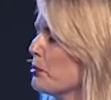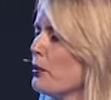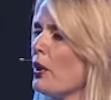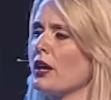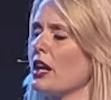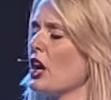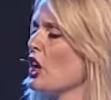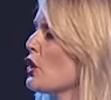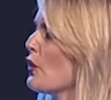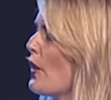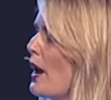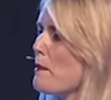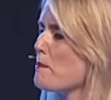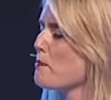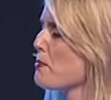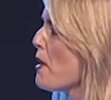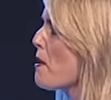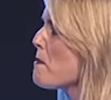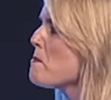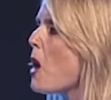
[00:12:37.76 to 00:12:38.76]
brought a
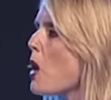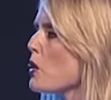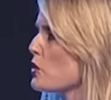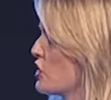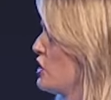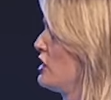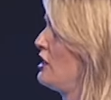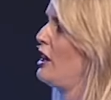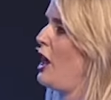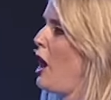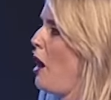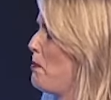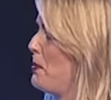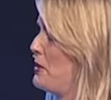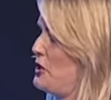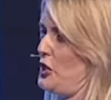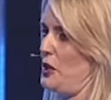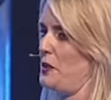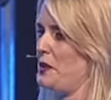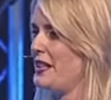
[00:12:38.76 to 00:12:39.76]
great promotional
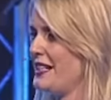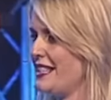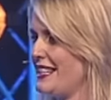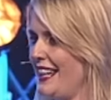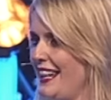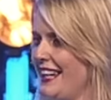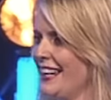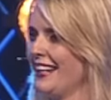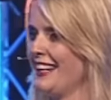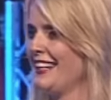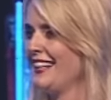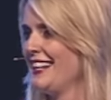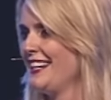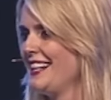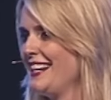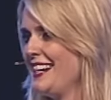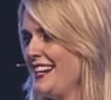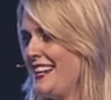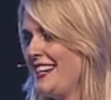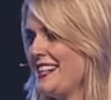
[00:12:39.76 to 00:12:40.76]
opportunity
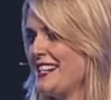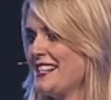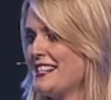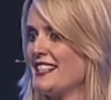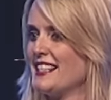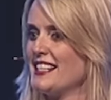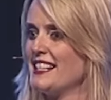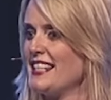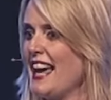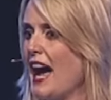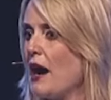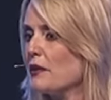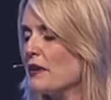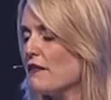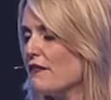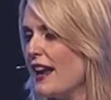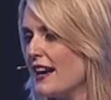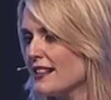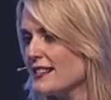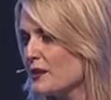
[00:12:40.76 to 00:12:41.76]
to the town
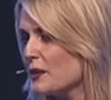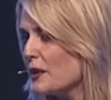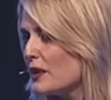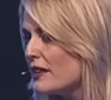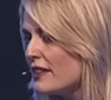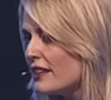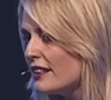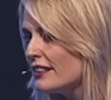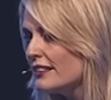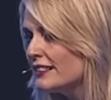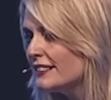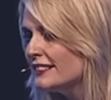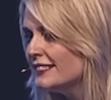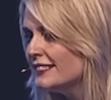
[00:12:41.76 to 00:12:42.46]
of Nazareth.